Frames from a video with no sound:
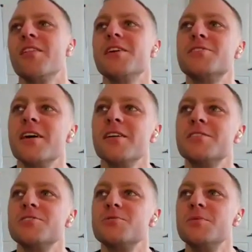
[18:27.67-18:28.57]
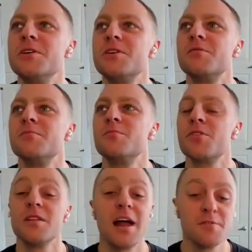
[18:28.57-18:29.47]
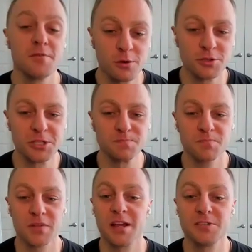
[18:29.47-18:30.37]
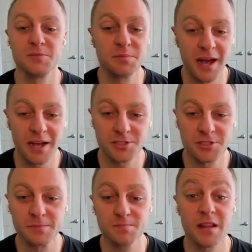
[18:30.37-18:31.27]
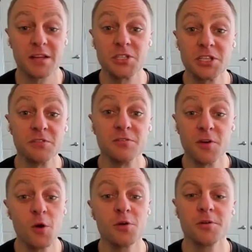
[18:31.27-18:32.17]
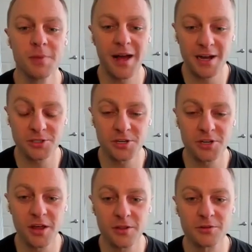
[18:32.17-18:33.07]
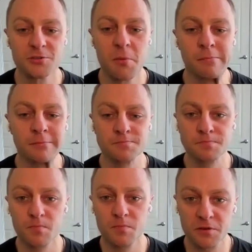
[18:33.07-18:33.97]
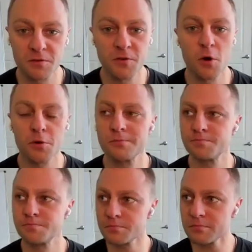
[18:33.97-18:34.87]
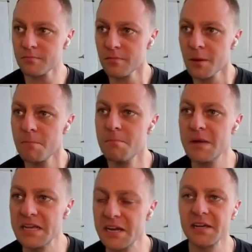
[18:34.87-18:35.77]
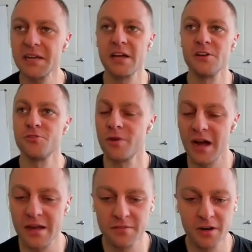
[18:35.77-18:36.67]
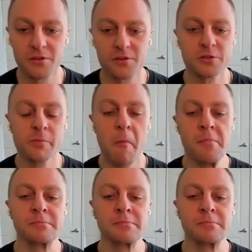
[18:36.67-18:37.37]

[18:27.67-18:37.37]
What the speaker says: I like to speak with a lot of emotion. I like to be passionate. I like to evoke passion in others, evoke meaning and drive in others.